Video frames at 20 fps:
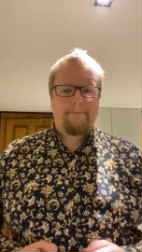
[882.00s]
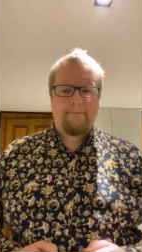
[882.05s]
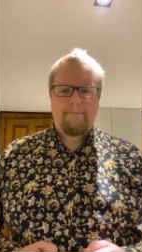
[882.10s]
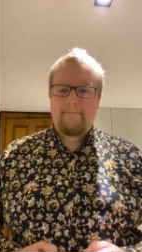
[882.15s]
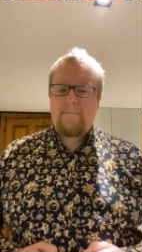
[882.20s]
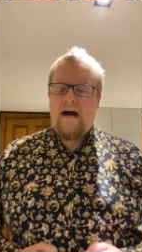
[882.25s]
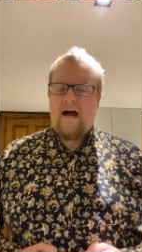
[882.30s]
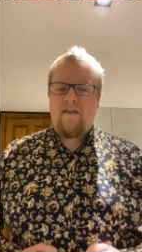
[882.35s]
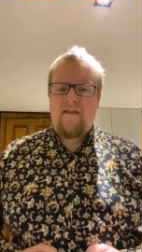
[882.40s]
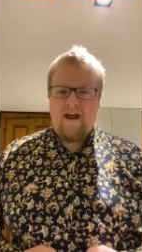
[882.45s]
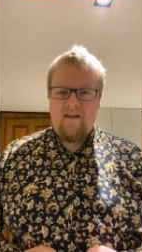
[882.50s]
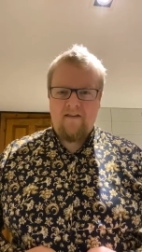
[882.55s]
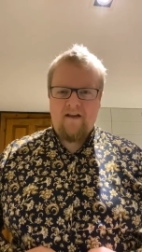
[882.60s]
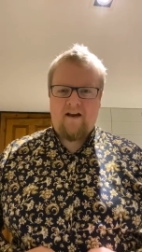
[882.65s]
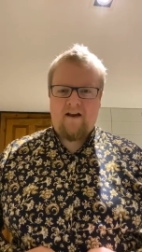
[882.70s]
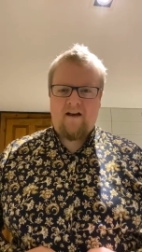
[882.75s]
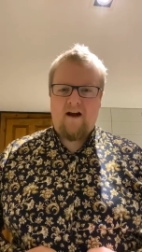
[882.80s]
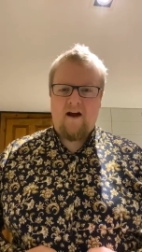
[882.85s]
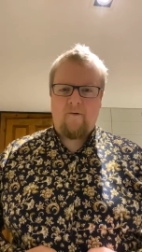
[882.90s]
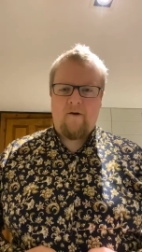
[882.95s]
And then the
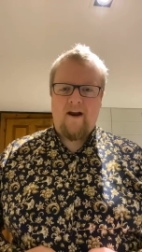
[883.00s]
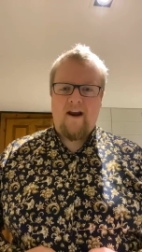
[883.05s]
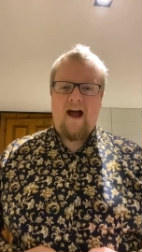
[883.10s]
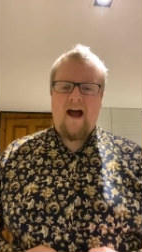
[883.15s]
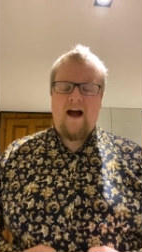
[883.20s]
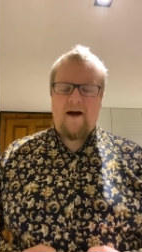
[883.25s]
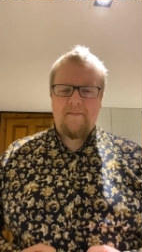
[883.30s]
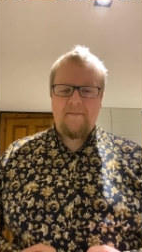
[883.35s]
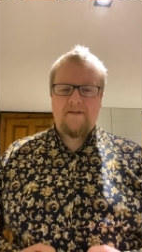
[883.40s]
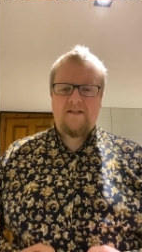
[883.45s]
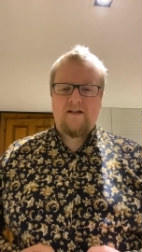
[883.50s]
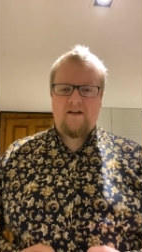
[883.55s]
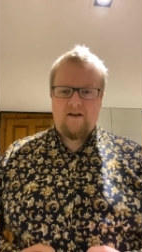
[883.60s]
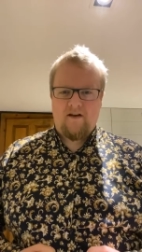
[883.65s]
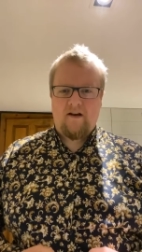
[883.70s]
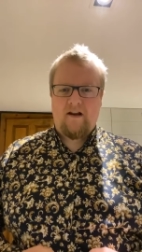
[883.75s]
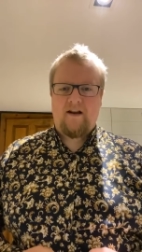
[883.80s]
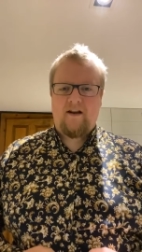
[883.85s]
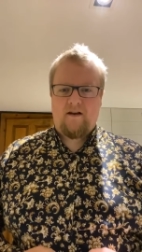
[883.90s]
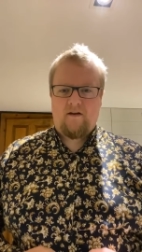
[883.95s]
guy went
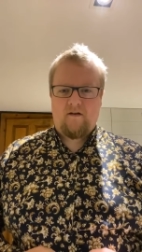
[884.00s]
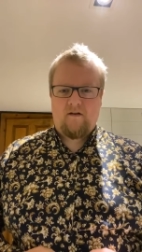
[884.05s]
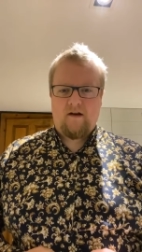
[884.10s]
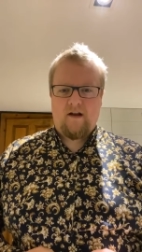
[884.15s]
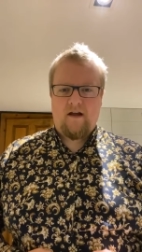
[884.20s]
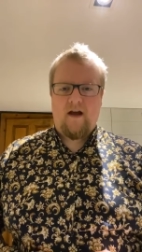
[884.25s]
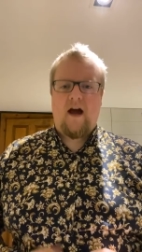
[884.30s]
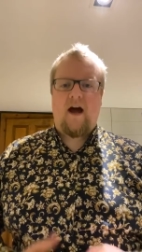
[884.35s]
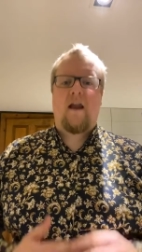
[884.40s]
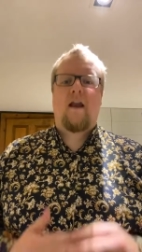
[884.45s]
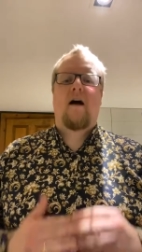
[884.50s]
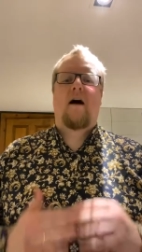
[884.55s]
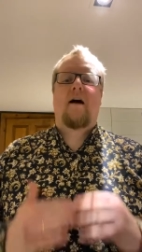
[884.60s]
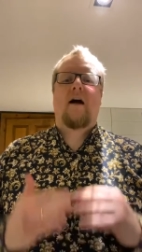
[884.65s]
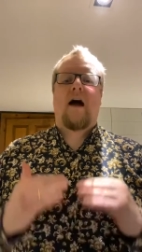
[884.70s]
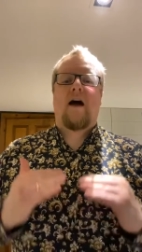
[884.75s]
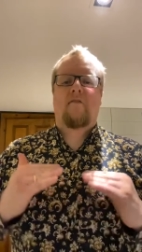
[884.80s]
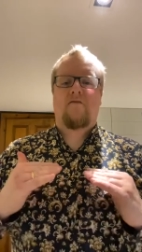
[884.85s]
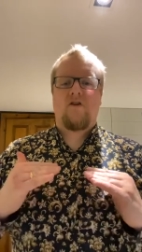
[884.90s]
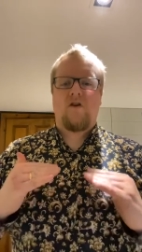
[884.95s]
absolutely nuclear, and I
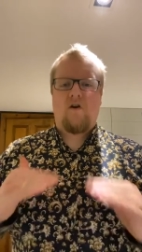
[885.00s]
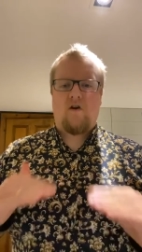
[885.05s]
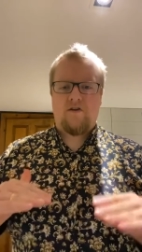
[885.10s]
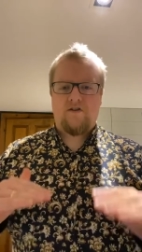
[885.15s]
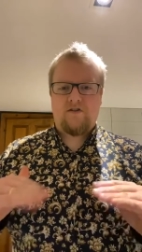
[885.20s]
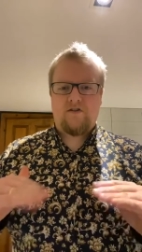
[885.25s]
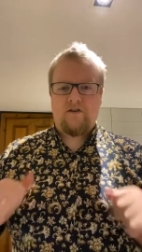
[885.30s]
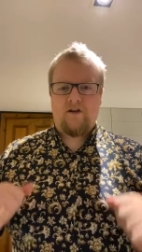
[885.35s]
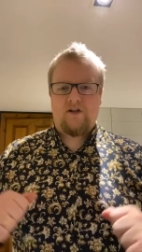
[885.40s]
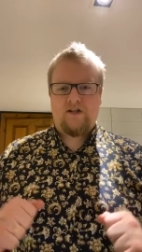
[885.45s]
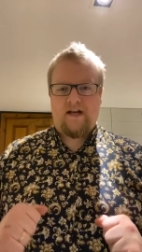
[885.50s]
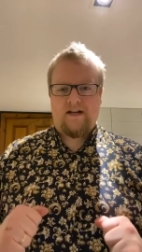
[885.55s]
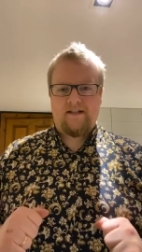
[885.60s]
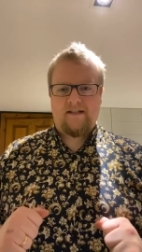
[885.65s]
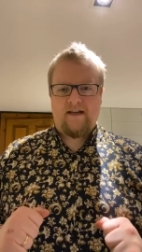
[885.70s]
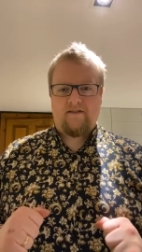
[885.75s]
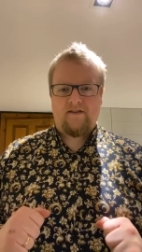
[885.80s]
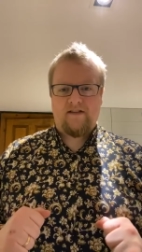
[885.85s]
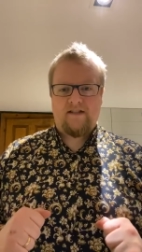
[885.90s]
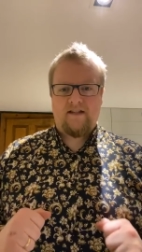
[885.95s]
have not stood a
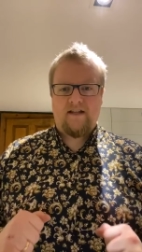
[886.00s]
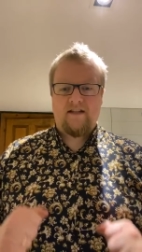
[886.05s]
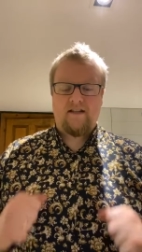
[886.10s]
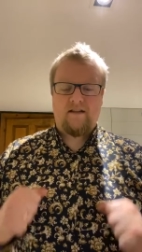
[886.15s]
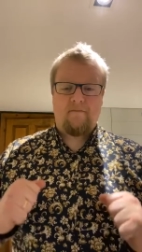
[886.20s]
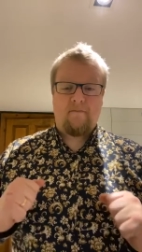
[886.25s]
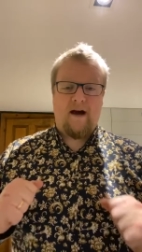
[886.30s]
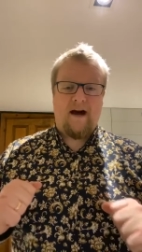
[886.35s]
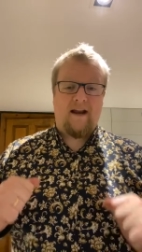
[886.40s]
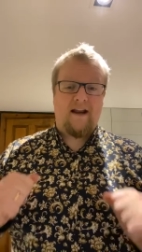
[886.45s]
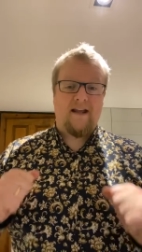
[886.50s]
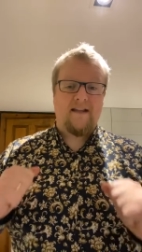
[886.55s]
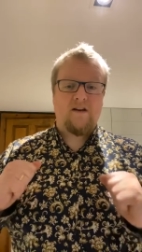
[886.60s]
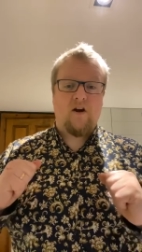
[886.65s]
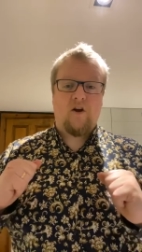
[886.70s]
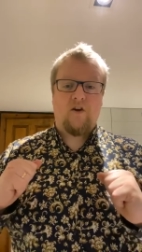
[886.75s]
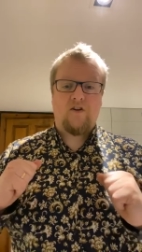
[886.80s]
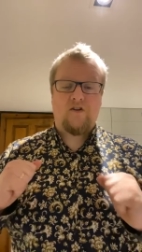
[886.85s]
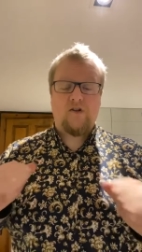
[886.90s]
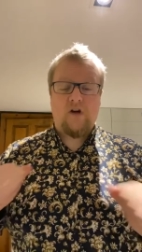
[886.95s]
chance ever since. The man is
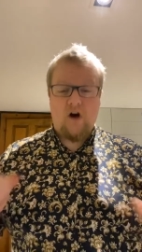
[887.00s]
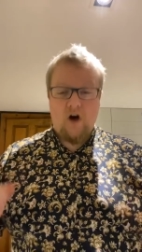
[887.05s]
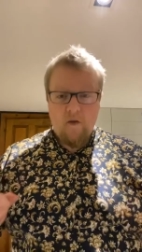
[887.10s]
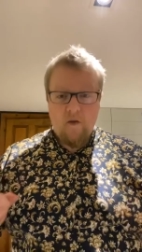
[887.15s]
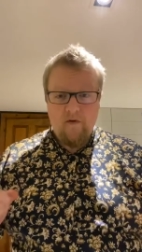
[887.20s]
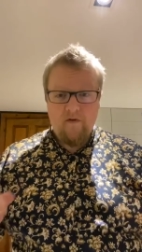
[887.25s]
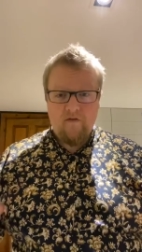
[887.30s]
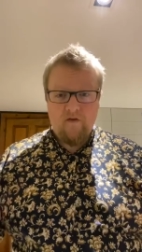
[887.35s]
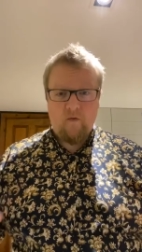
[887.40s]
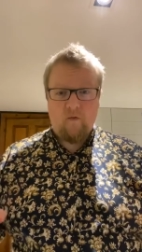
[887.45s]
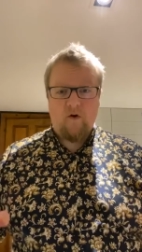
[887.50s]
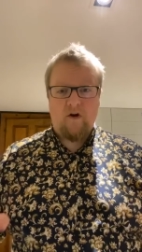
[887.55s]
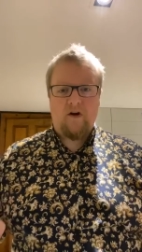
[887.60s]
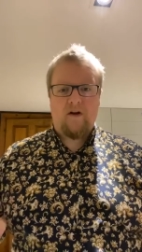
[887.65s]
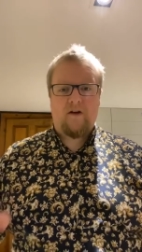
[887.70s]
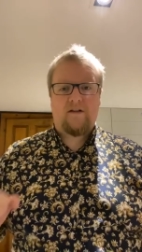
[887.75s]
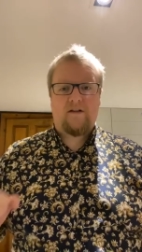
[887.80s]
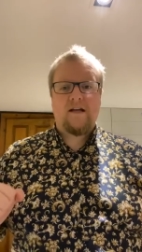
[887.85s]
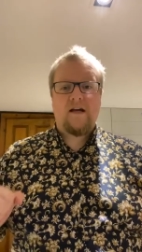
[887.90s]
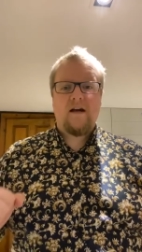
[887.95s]
on top of the
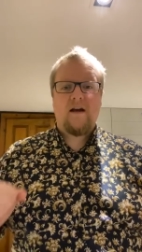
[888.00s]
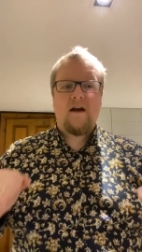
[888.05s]
world.